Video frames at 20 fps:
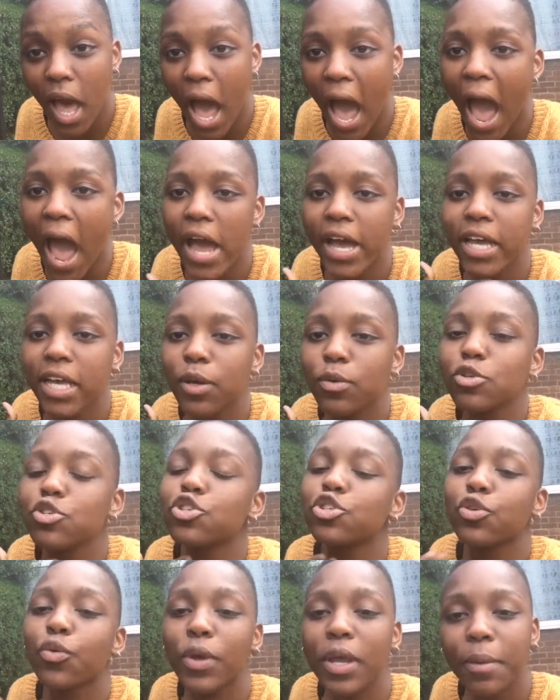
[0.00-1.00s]
I was
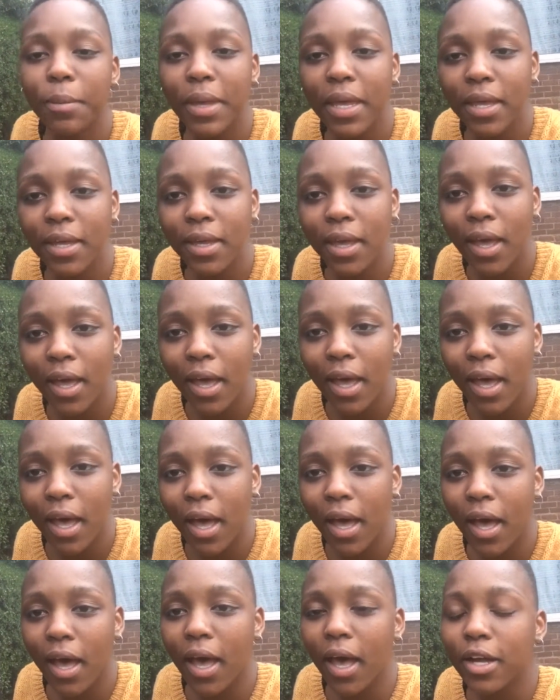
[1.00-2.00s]
screaming,
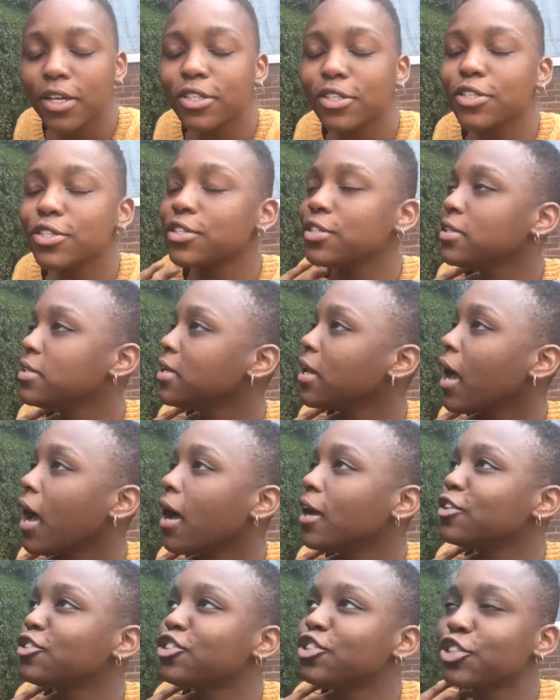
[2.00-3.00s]

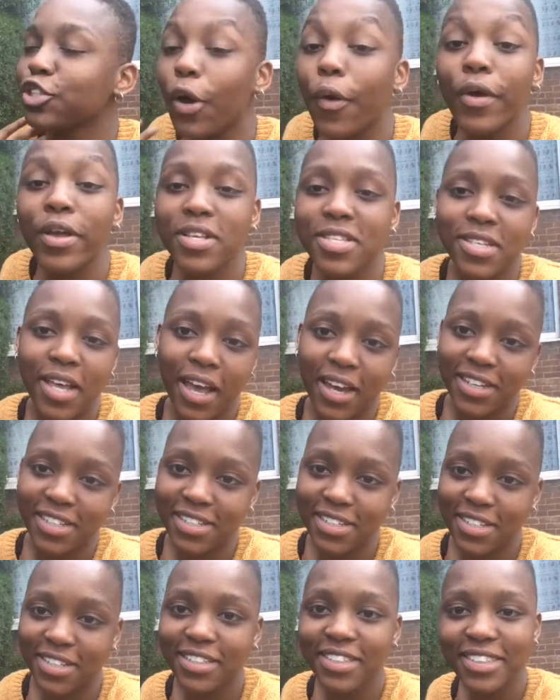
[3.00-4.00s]
so
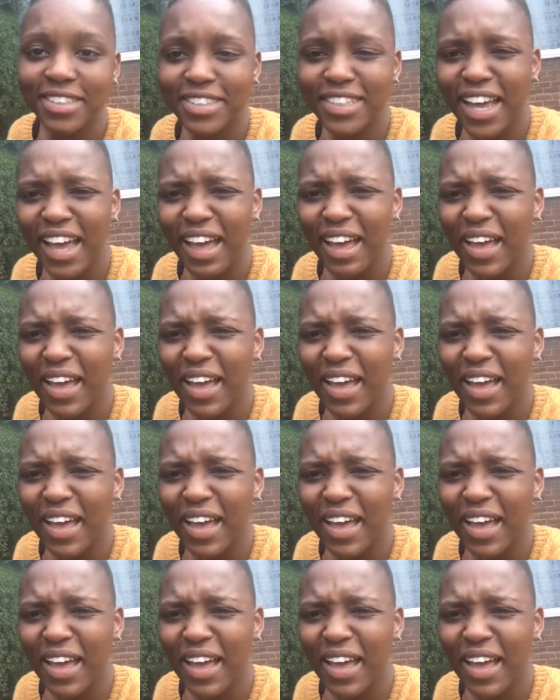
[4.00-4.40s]
excited.